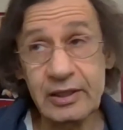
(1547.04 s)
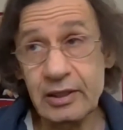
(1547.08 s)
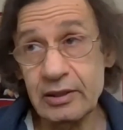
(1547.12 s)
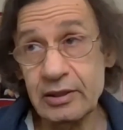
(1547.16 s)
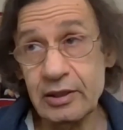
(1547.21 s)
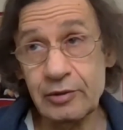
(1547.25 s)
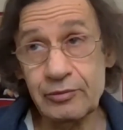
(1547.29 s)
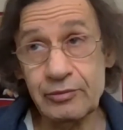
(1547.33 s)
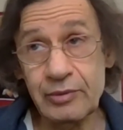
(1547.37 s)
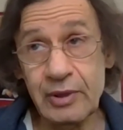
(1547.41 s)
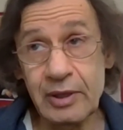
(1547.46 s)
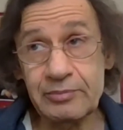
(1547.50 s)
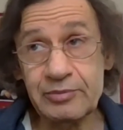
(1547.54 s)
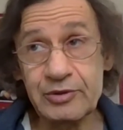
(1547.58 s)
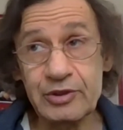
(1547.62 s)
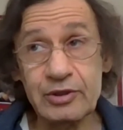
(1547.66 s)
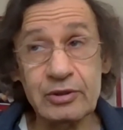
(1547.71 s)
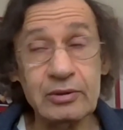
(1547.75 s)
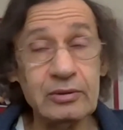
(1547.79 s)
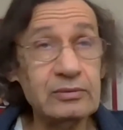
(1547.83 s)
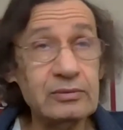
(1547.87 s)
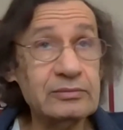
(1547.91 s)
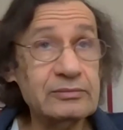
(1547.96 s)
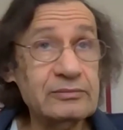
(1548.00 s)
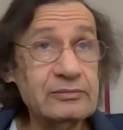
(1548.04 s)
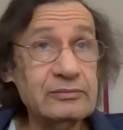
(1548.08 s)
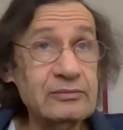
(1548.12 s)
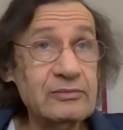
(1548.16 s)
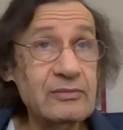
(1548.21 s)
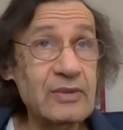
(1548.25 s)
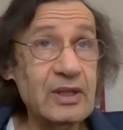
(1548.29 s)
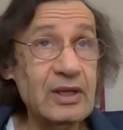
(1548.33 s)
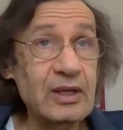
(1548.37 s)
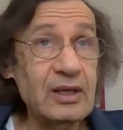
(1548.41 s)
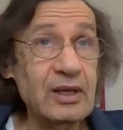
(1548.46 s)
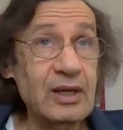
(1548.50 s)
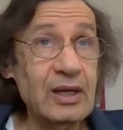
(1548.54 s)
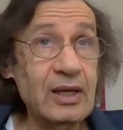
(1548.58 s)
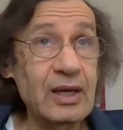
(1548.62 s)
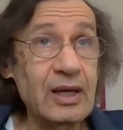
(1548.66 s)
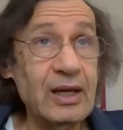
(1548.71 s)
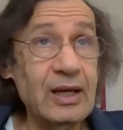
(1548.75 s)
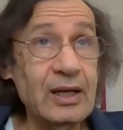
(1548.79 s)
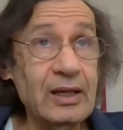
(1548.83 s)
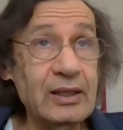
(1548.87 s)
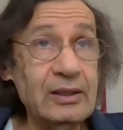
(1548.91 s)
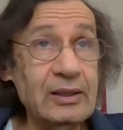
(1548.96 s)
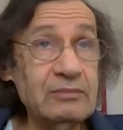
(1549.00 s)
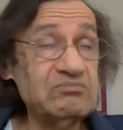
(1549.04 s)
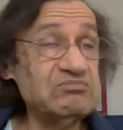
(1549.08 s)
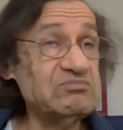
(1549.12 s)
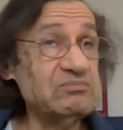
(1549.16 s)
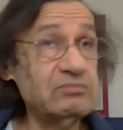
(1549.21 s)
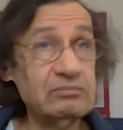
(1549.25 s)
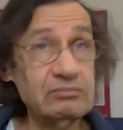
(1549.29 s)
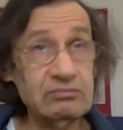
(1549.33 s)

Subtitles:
eruption. And